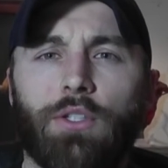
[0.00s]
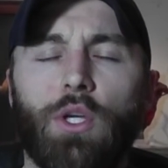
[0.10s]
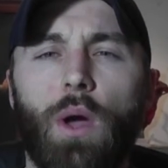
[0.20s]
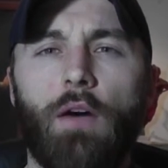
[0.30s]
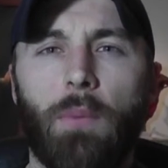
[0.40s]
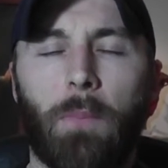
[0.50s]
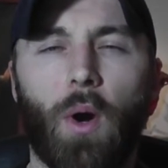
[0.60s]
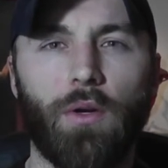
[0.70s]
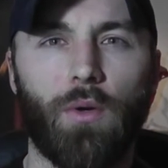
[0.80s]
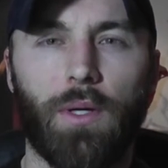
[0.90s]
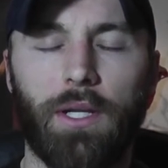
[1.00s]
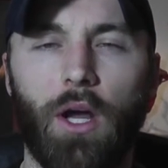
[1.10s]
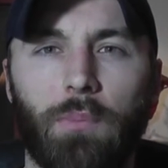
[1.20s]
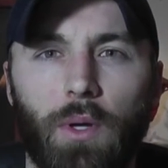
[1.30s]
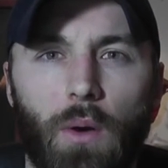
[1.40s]
Do you have a partner who can
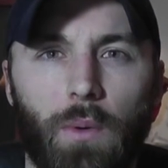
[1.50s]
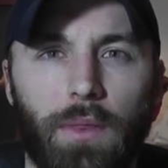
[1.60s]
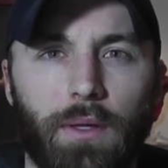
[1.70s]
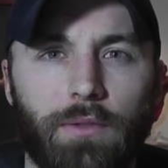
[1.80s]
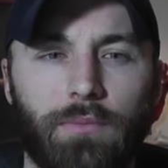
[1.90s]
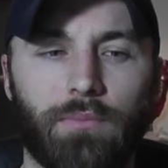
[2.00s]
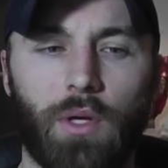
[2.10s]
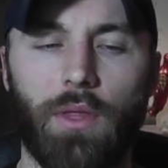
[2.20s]
help you out with this?